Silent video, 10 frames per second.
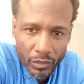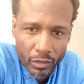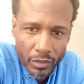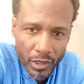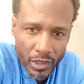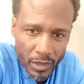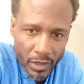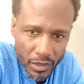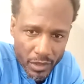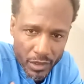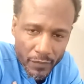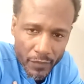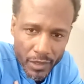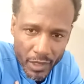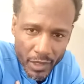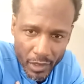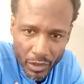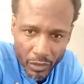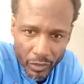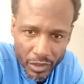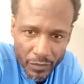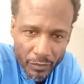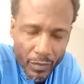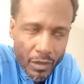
on text messages for status correction.